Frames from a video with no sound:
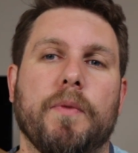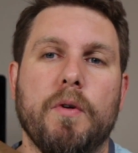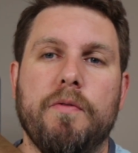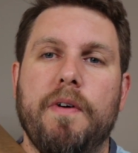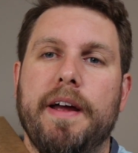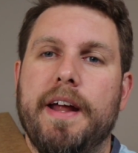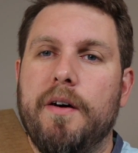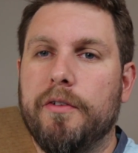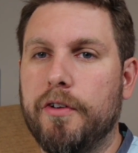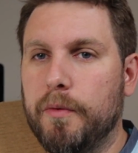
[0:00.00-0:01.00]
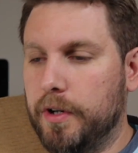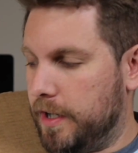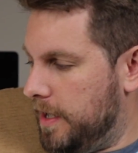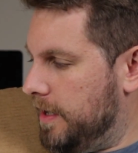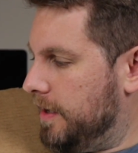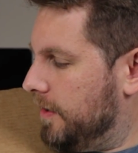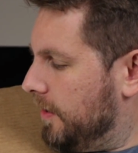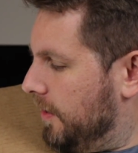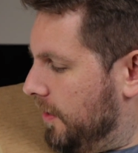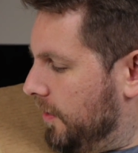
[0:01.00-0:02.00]
We'll find out. So we're
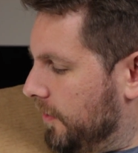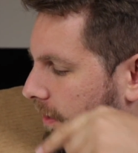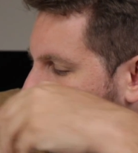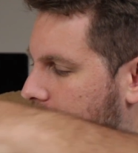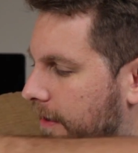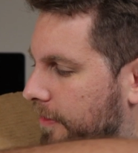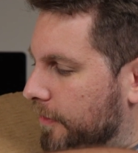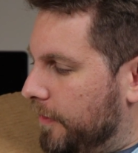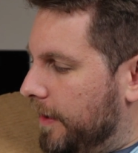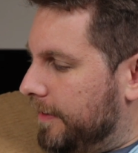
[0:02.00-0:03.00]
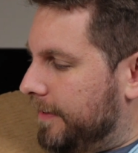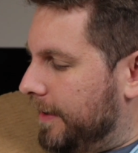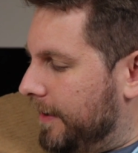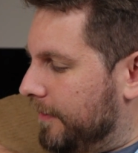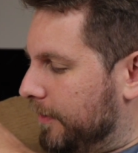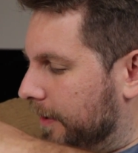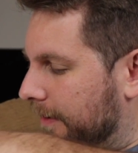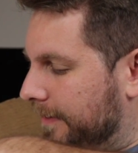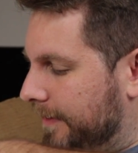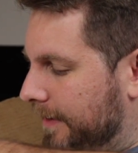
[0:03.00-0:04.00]
gonna dig through this here. We're gonna
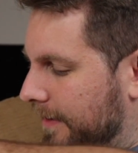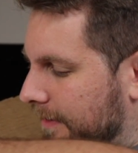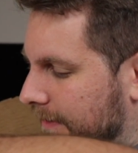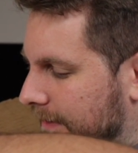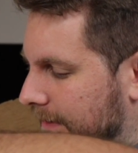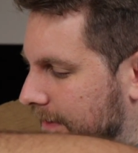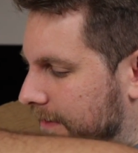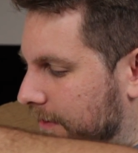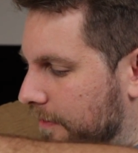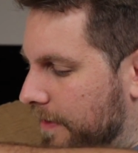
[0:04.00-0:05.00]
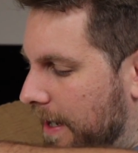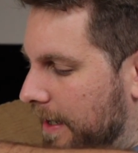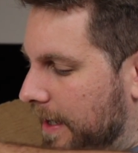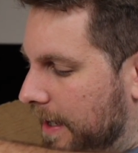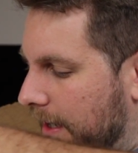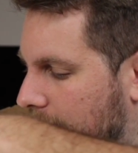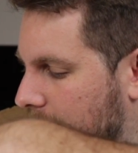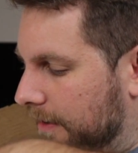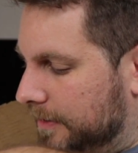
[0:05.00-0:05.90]
see. So we've got a